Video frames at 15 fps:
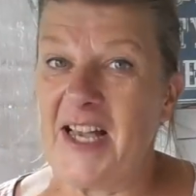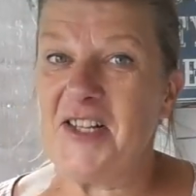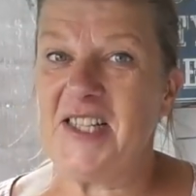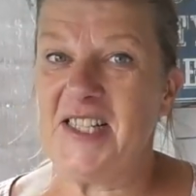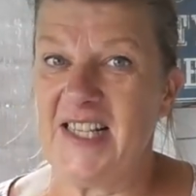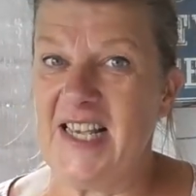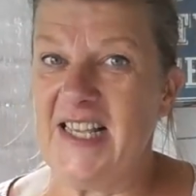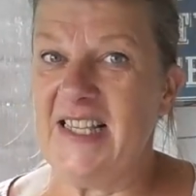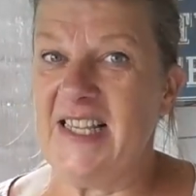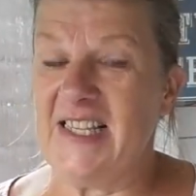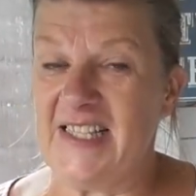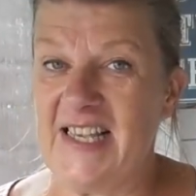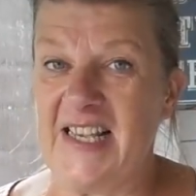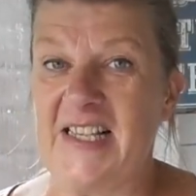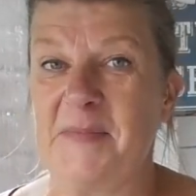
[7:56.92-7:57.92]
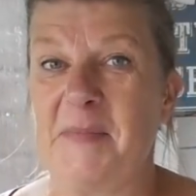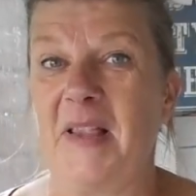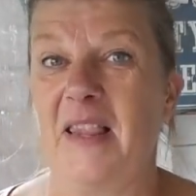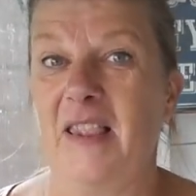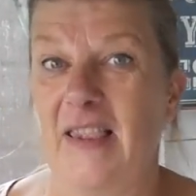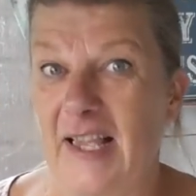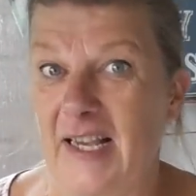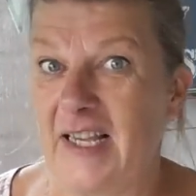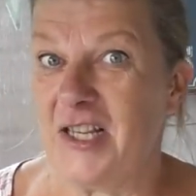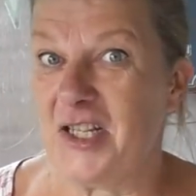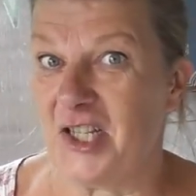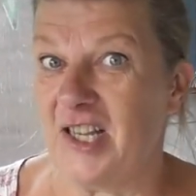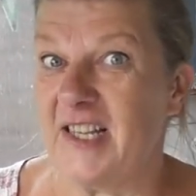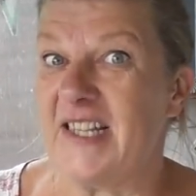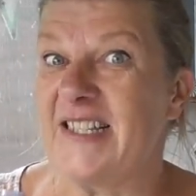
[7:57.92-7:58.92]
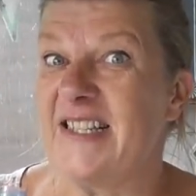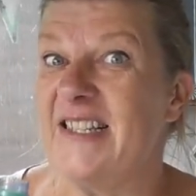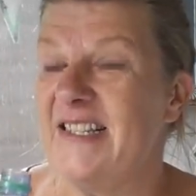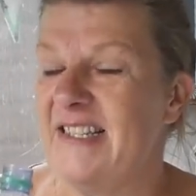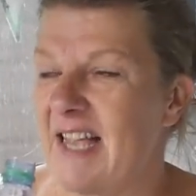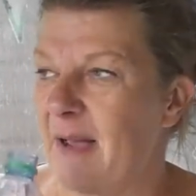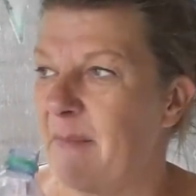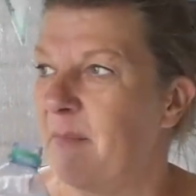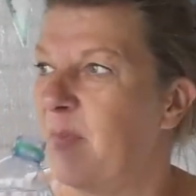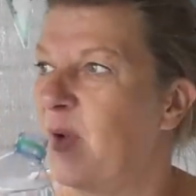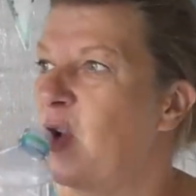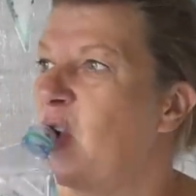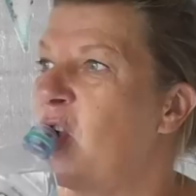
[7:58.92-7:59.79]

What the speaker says: to say these things, but Lancashire is damp.